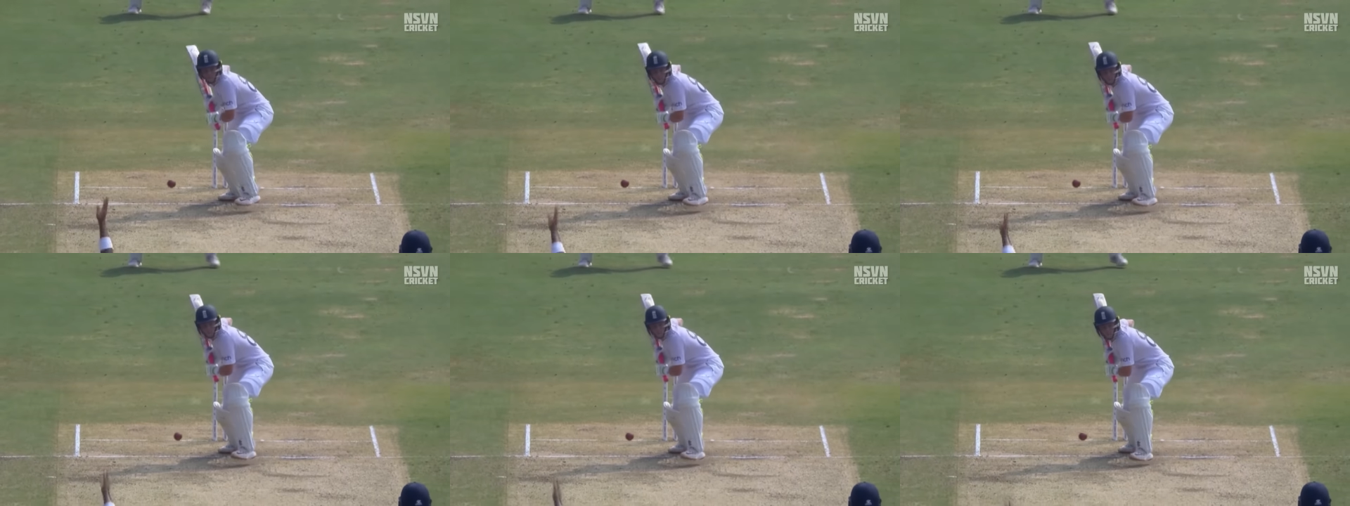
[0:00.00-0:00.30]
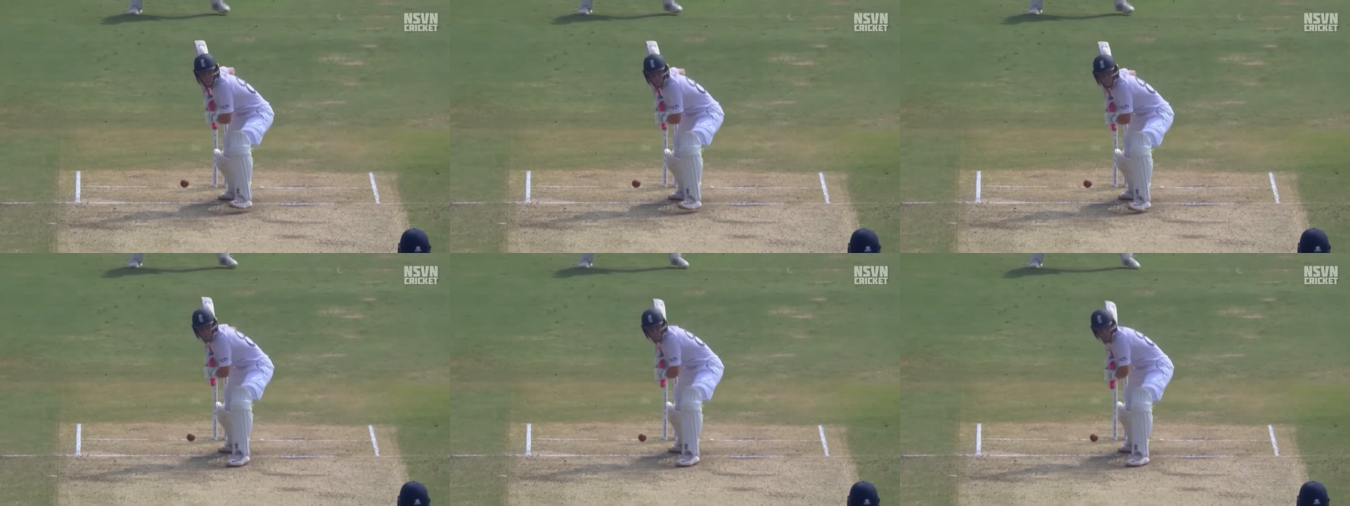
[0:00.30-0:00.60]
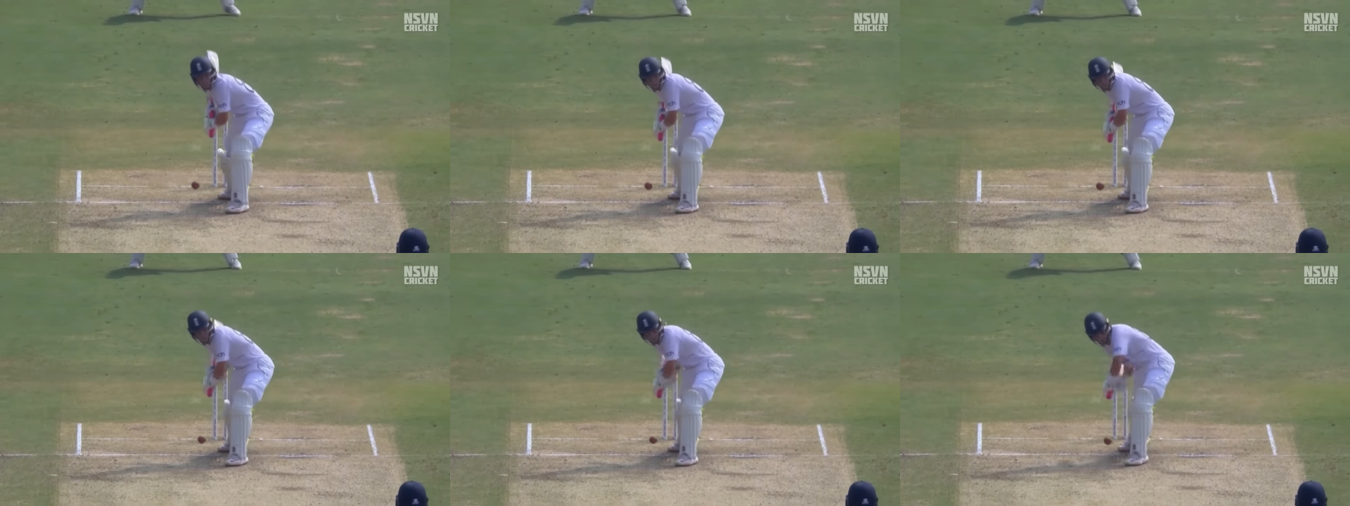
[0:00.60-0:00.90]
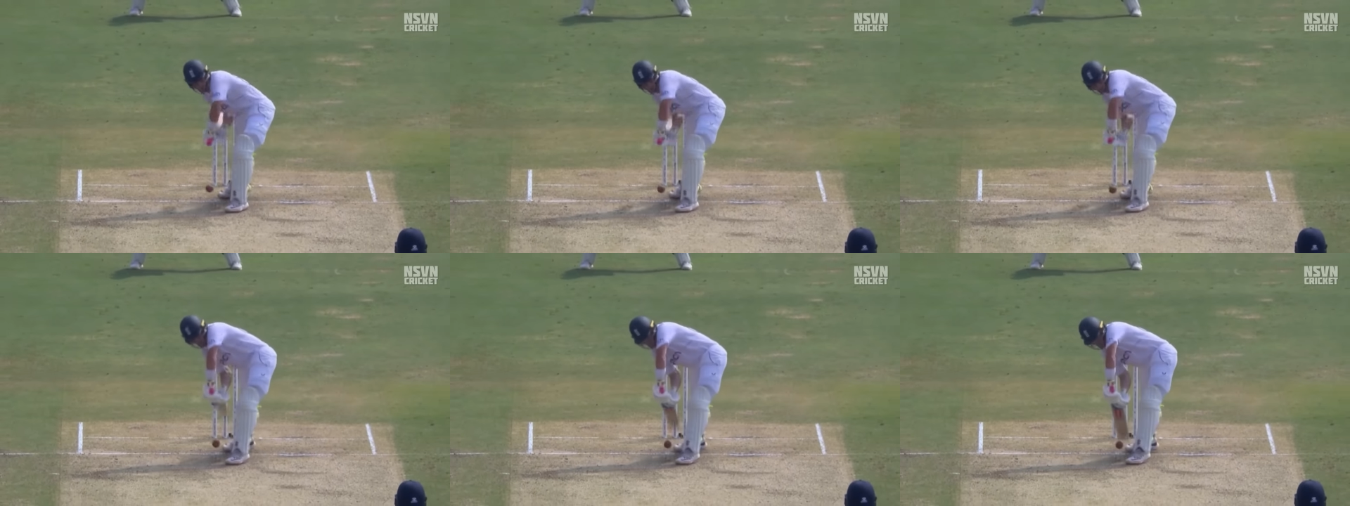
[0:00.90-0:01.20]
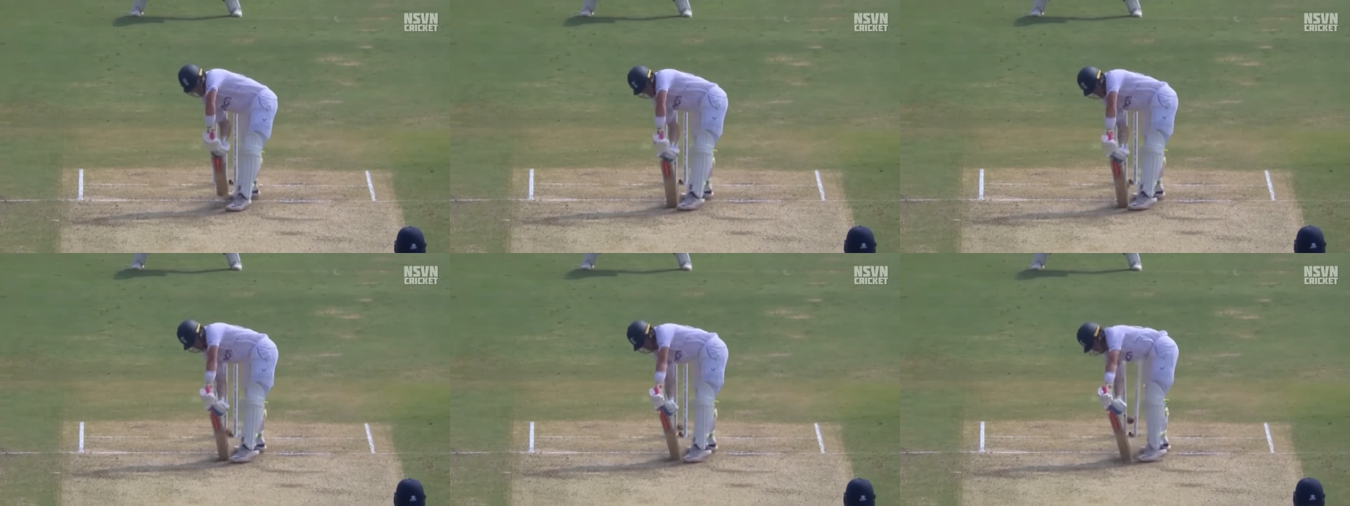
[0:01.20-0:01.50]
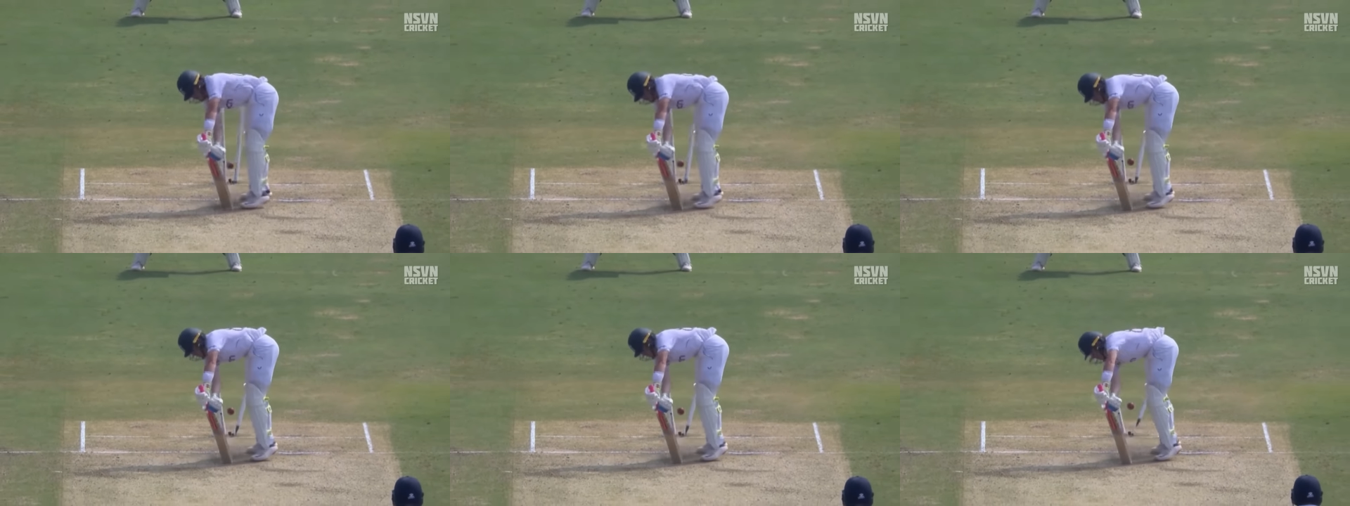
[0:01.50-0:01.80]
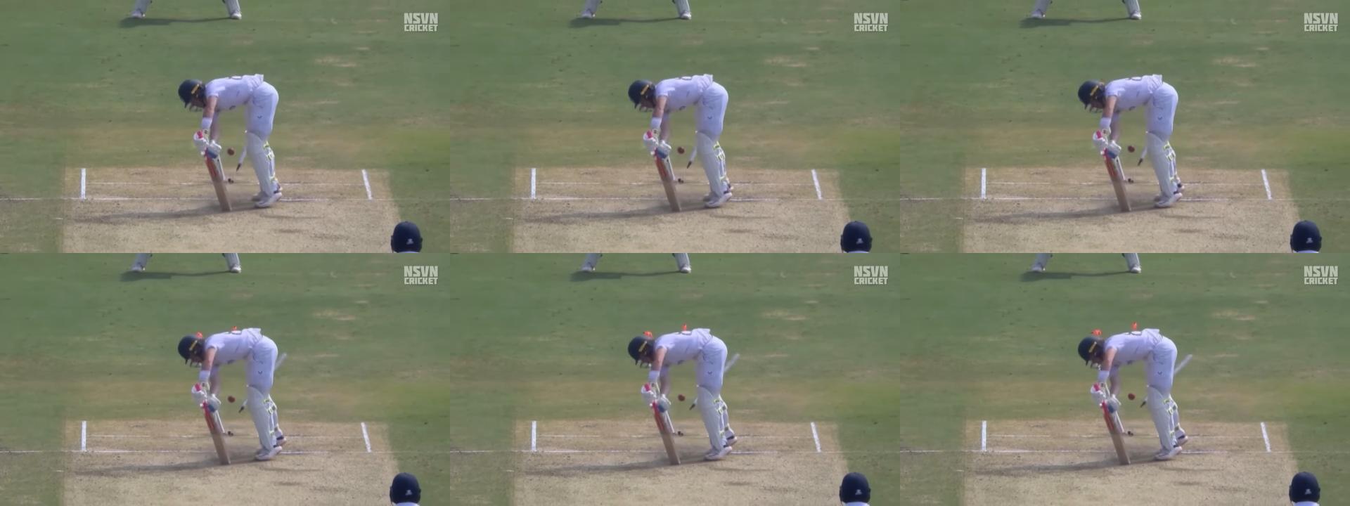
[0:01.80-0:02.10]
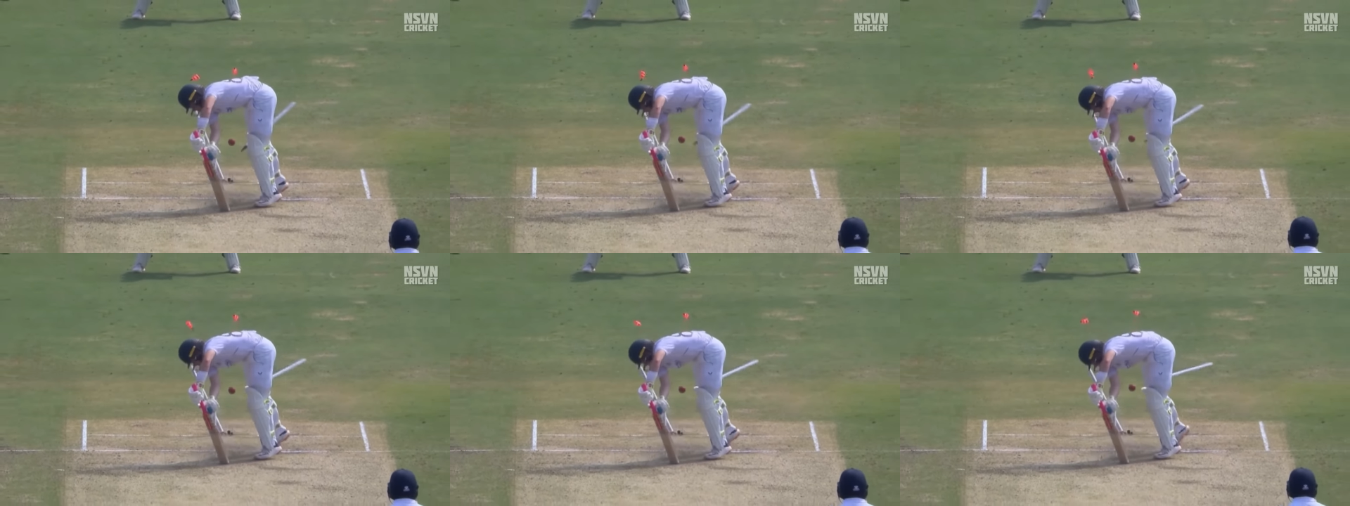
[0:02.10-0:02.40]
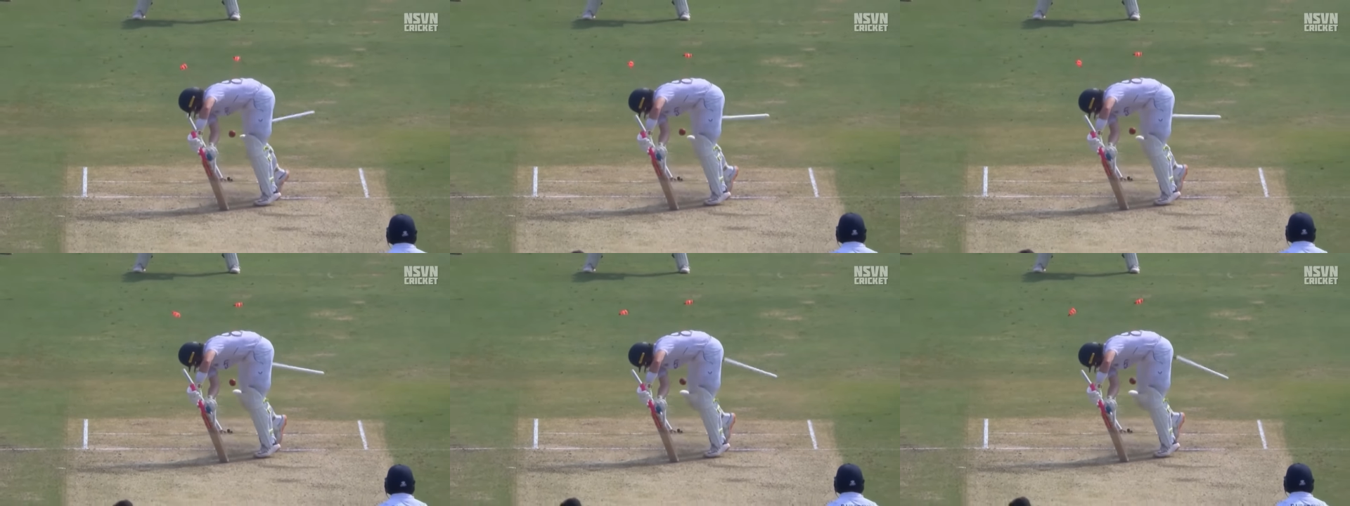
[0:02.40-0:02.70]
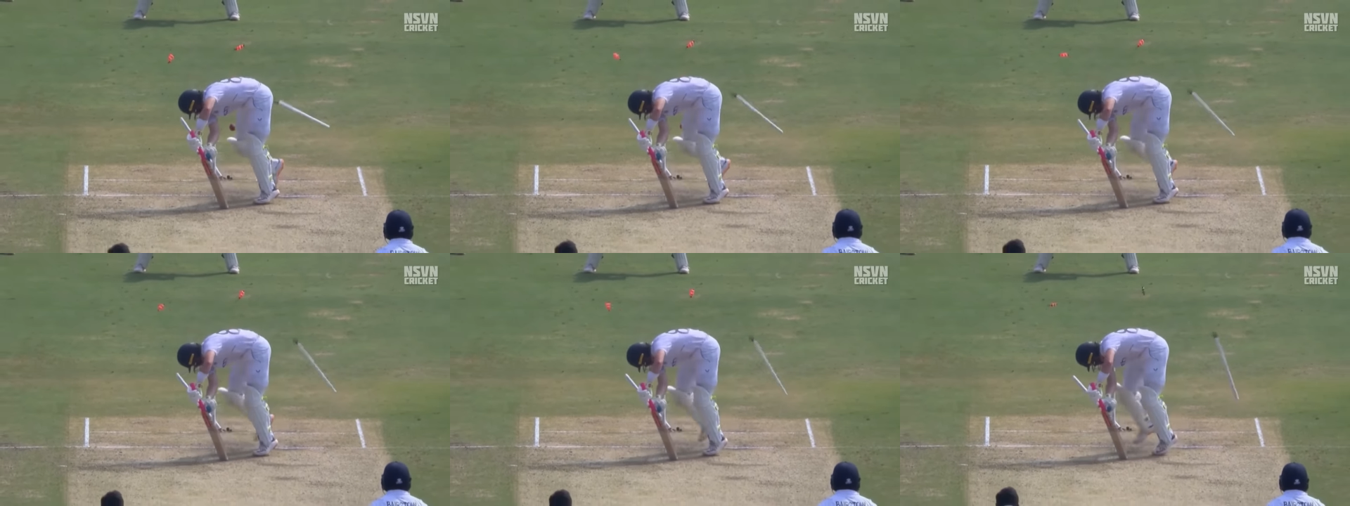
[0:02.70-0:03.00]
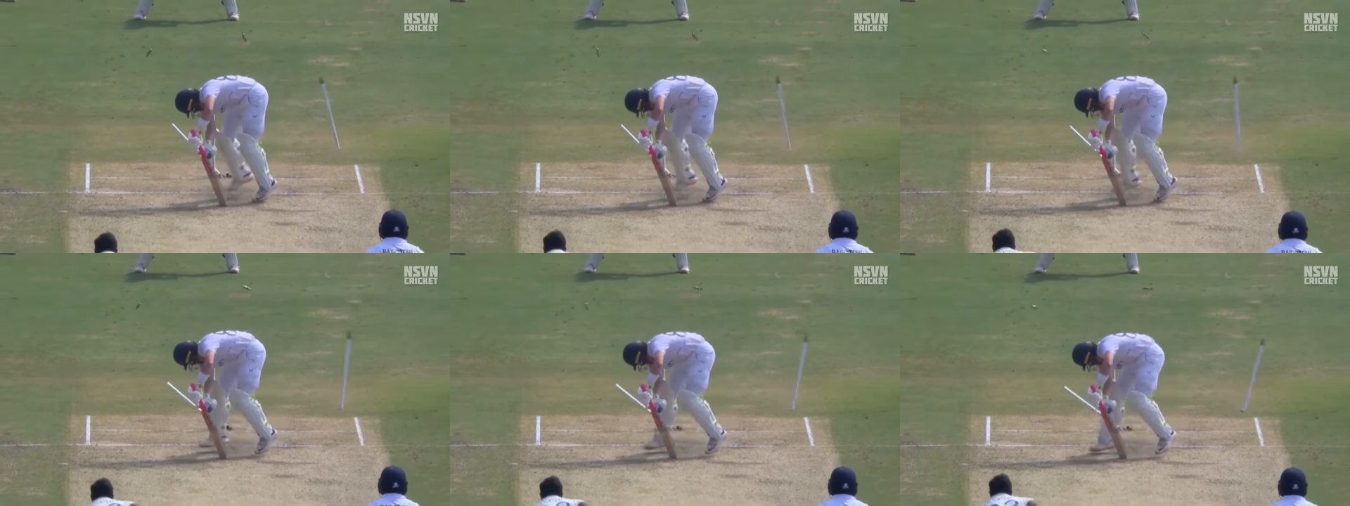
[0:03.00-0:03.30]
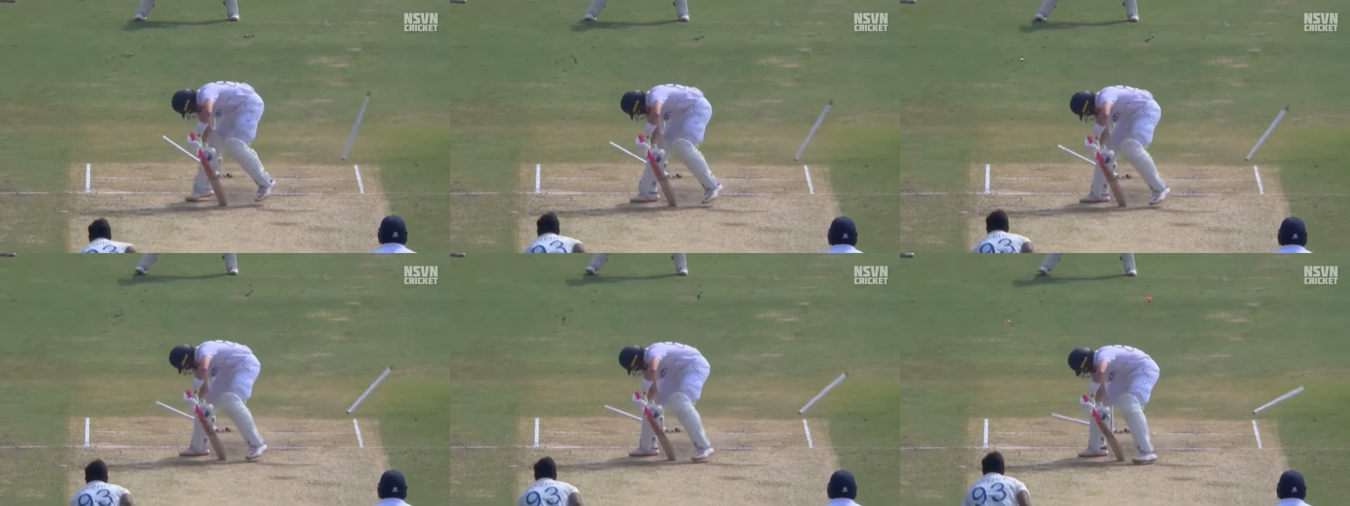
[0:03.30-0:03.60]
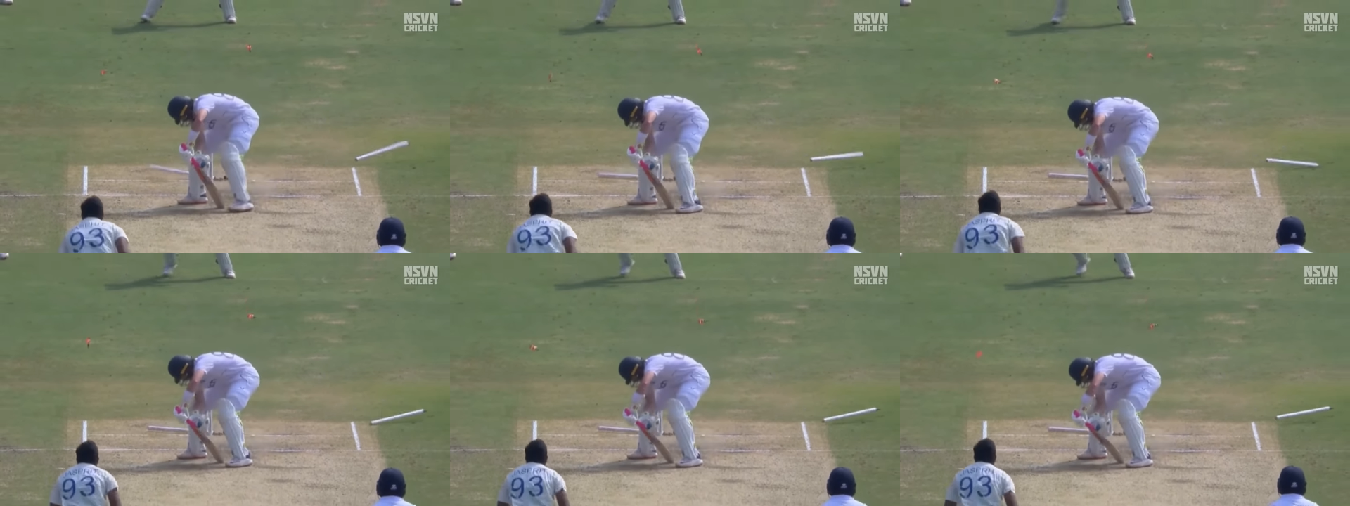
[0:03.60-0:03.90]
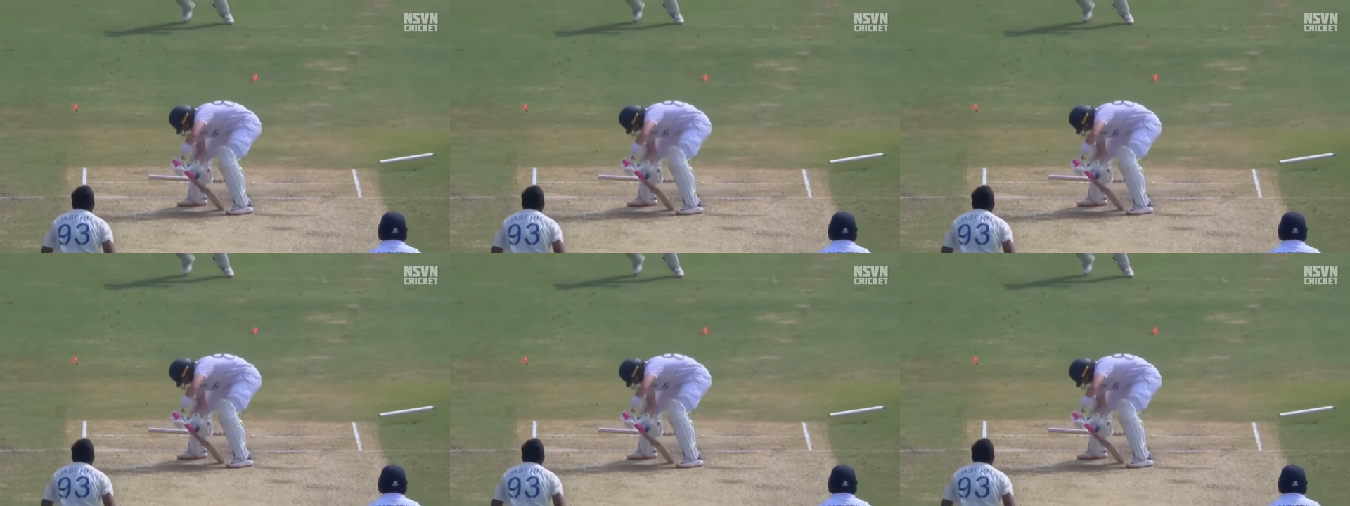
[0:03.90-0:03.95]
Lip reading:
(no speaker visible)